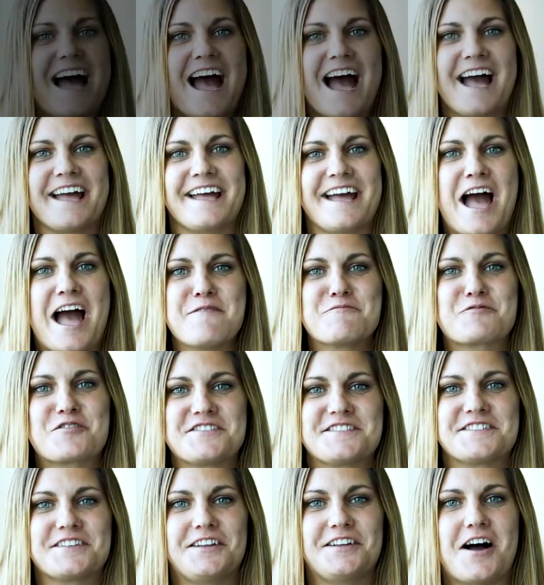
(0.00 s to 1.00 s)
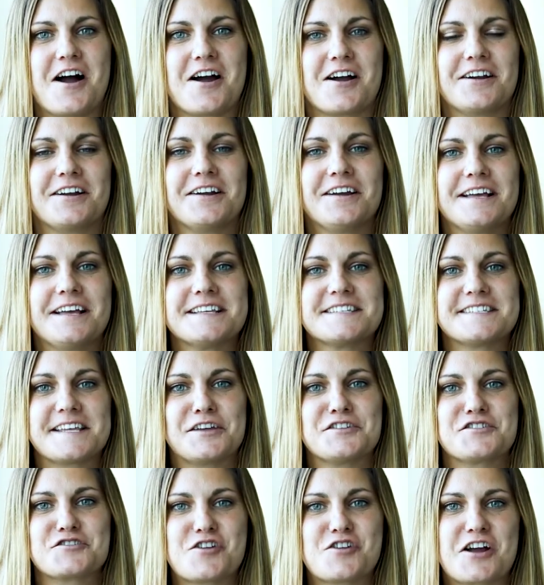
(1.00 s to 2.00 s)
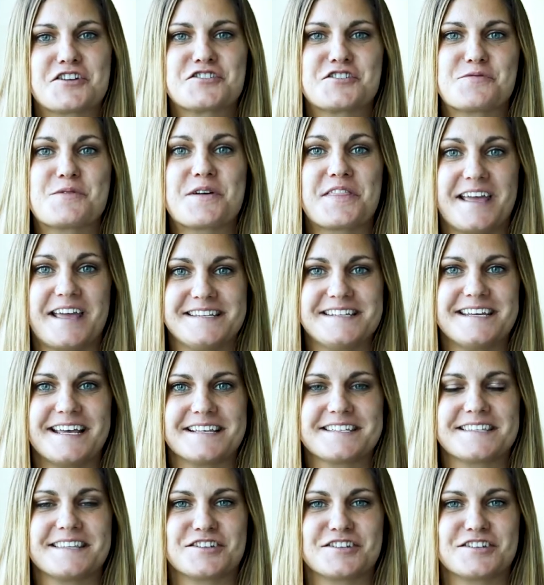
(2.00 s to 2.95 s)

Hi, I'm Crystal R., Sales Director with ATS